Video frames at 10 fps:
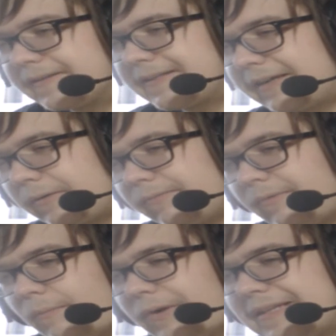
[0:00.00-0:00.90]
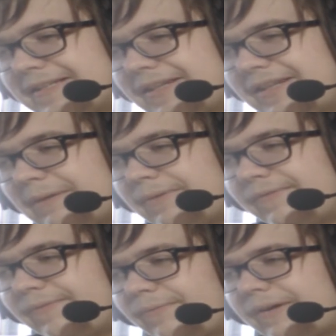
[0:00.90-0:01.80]
Like, what is the thing
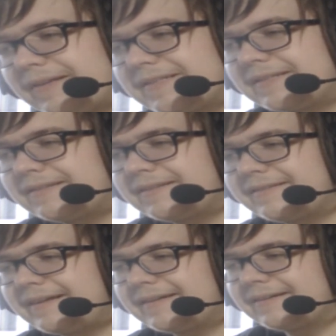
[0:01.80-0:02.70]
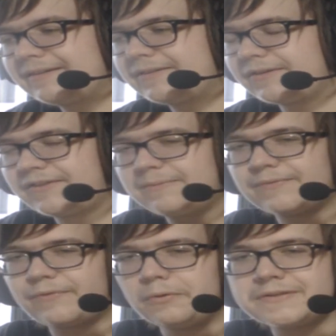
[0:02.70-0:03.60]
with... What is, like, the thing
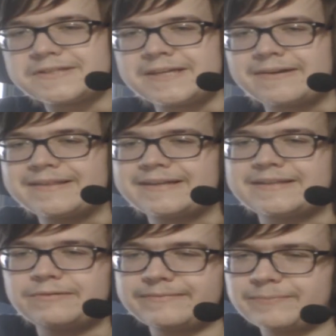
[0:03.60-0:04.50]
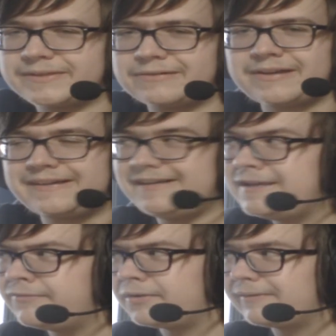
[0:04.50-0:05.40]
with Alt here? And, like, they're like,
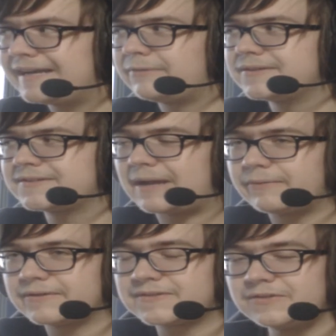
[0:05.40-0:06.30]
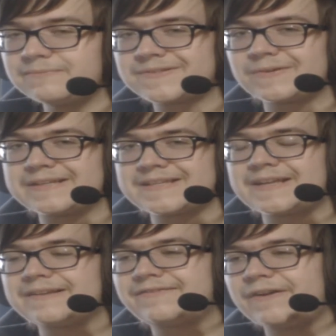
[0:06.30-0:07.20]
evil, right? I would assume so. They say
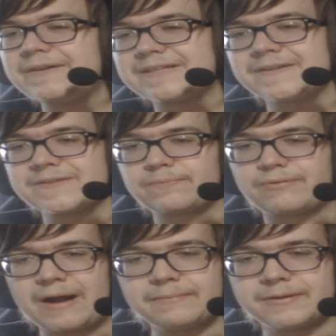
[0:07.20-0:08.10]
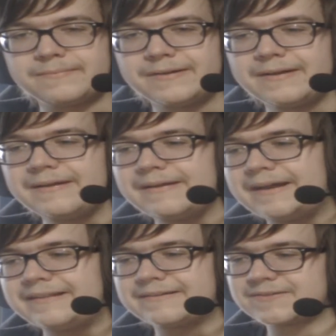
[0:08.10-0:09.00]
that Fairy Tale is a problem.
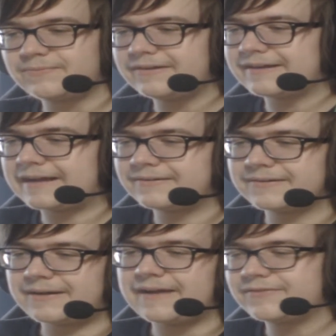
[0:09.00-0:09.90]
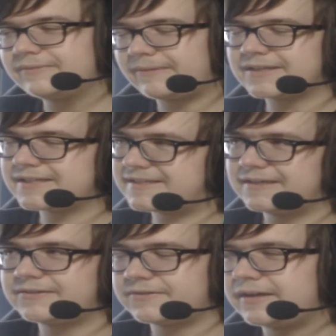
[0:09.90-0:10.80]
And, like, this weird... I don't know. I have to rewatch that
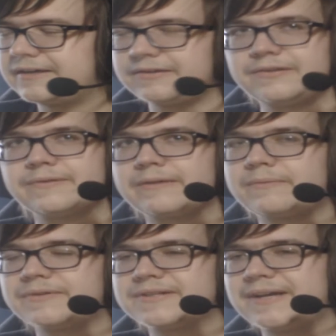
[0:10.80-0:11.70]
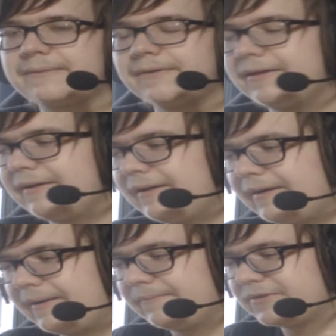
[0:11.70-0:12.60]
scene in Deluna one more time.
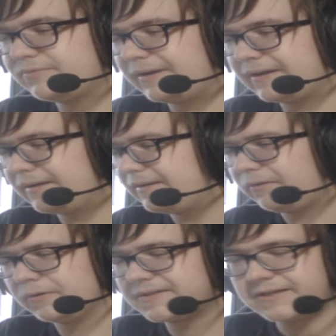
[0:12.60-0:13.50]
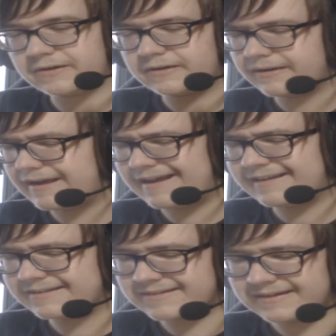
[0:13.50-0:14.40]
Between Altier
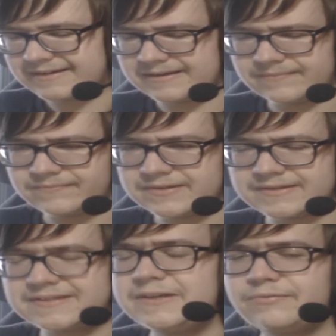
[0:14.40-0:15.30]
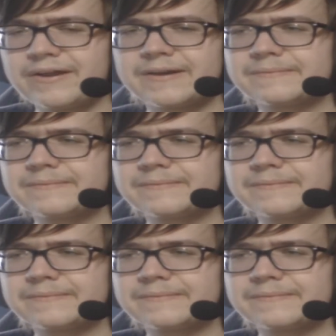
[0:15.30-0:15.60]
and Siegrain.